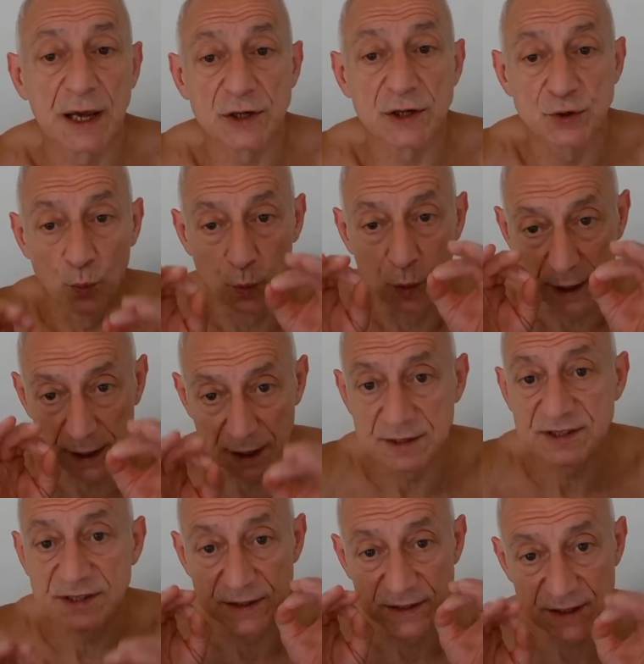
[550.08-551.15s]
we age, one
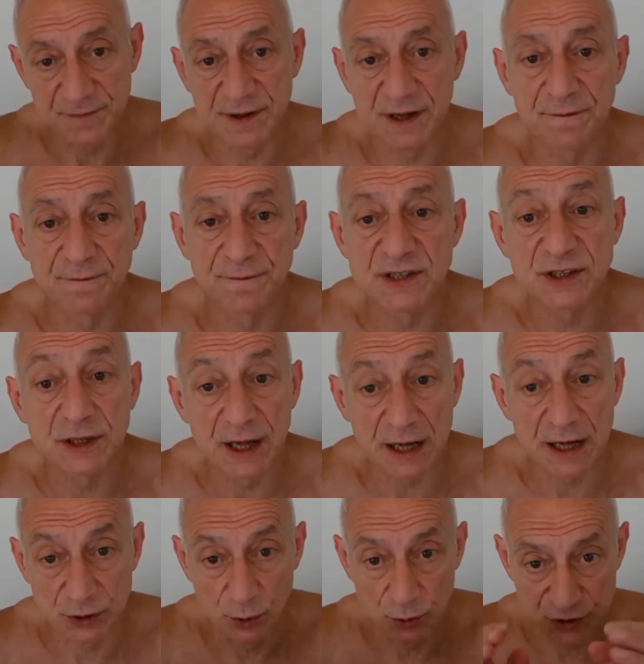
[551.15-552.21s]
of the significant
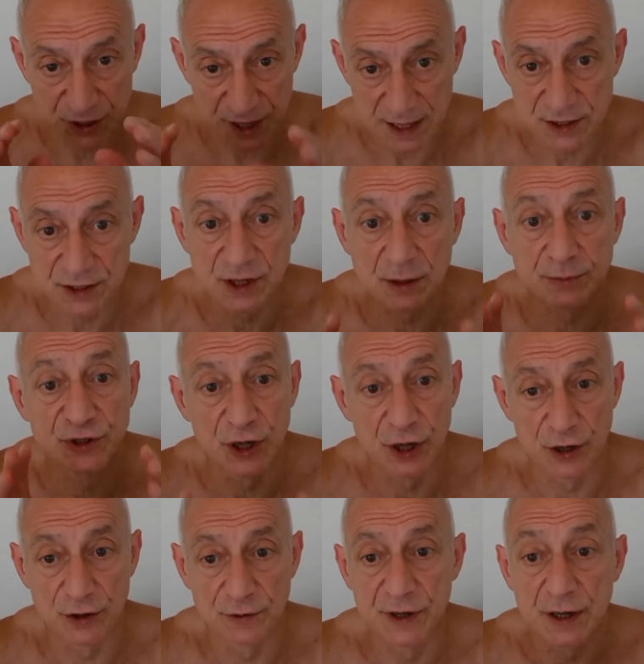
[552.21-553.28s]
physiological changes
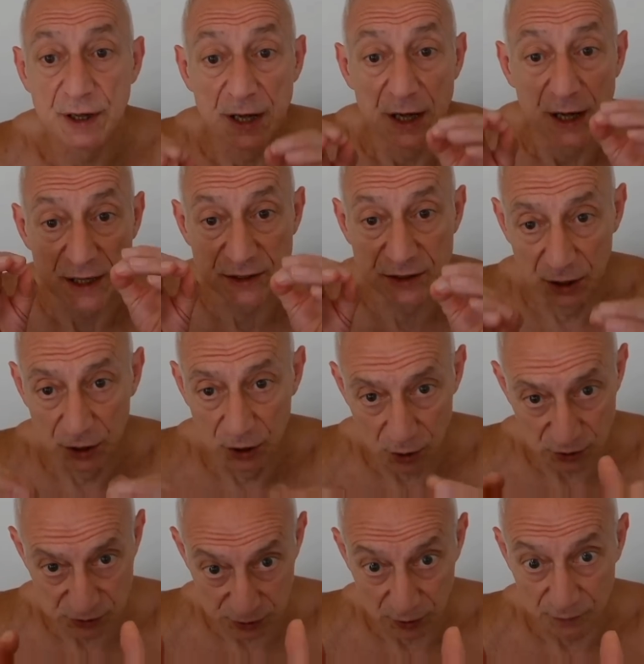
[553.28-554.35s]
observed is the
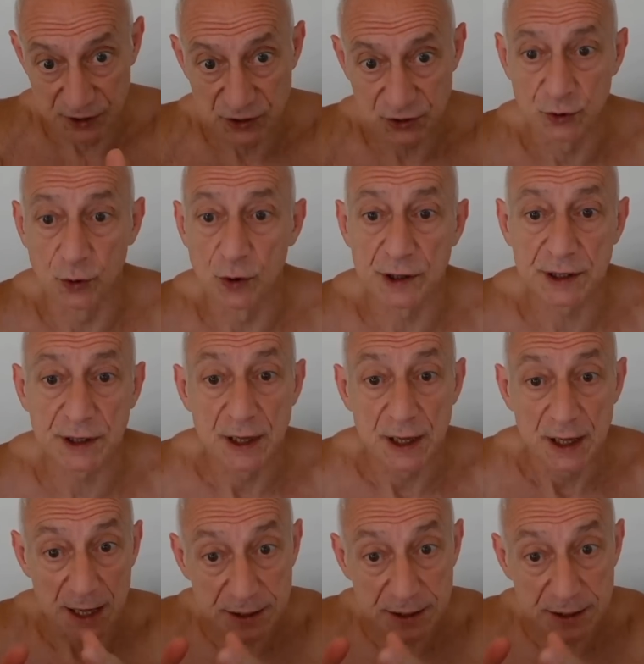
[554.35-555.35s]
loss of the torque